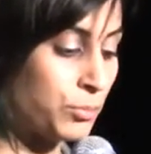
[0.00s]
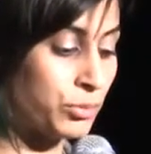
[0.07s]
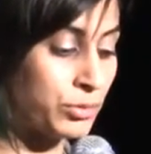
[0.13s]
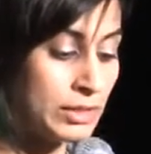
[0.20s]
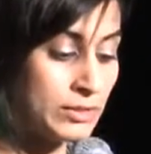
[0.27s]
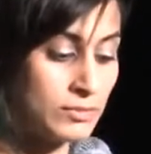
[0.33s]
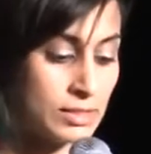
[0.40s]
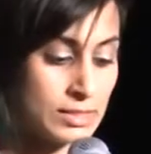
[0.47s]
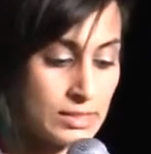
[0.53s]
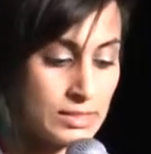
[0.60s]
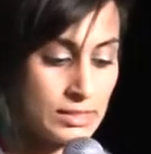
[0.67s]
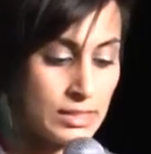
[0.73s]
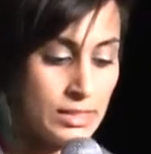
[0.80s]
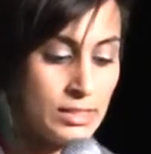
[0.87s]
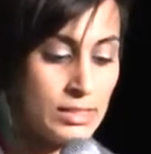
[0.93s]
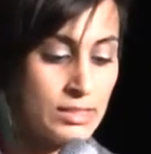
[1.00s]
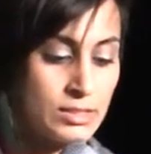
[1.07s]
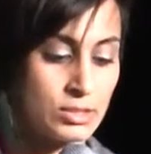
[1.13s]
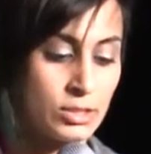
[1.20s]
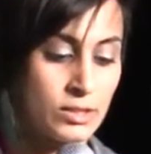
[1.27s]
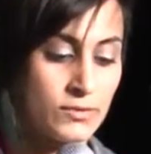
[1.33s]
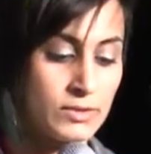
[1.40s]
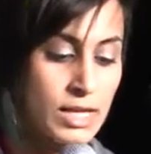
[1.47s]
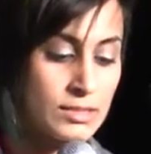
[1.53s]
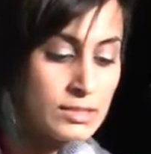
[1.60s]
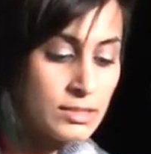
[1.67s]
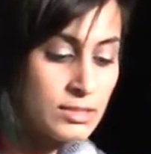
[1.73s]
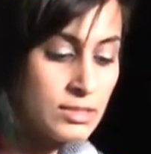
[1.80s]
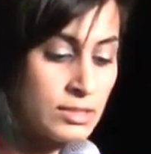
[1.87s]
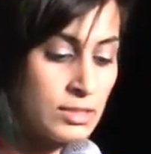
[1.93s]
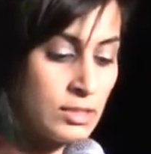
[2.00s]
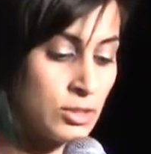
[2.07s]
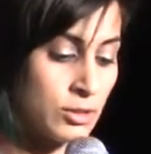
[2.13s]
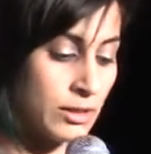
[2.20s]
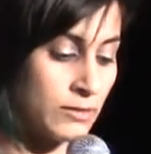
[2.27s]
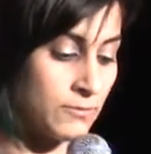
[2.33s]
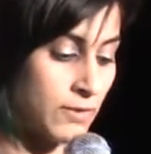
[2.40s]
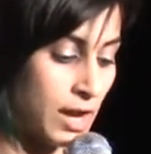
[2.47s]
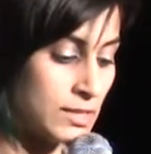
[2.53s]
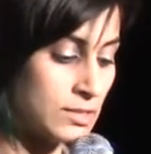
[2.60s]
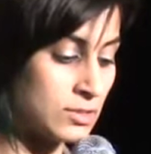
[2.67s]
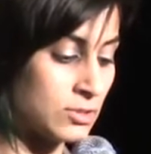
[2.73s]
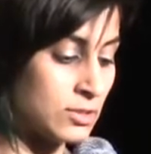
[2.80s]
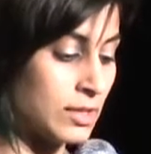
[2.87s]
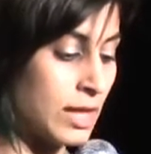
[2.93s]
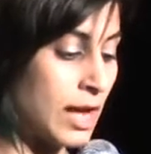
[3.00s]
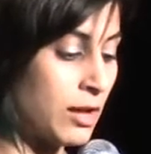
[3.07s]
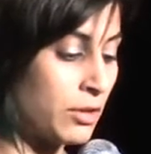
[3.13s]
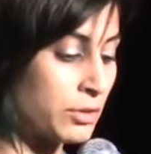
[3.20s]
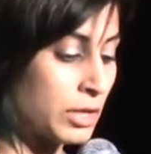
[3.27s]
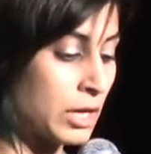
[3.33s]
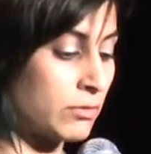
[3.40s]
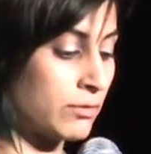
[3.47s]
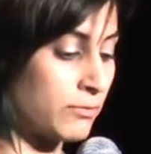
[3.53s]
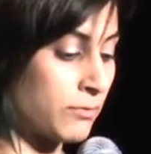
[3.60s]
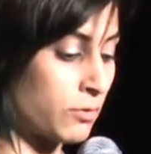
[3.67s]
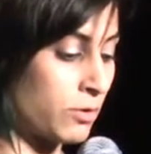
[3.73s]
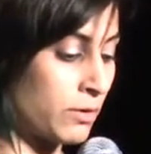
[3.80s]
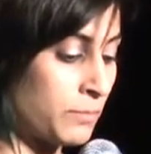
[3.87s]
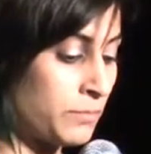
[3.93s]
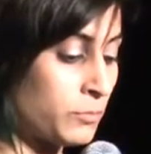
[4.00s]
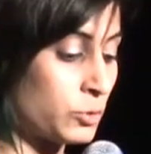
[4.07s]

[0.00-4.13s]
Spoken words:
Previously, he served as a senior advisor to the healthcare reform,